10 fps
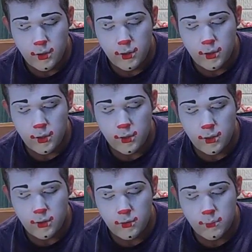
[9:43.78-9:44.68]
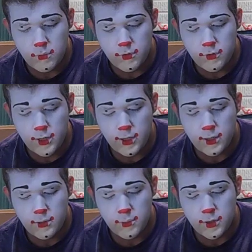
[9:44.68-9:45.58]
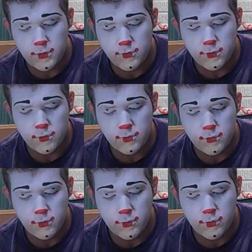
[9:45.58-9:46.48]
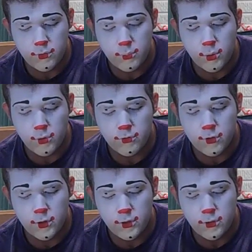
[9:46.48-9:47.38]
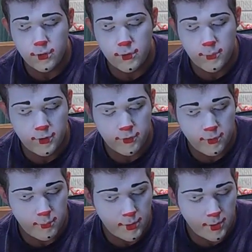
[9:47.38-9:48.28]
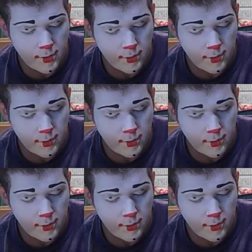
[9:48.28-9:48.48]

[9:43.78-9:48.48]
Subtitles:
Now I'm just taking and making sure there's no little burrs on it that are going to mess up my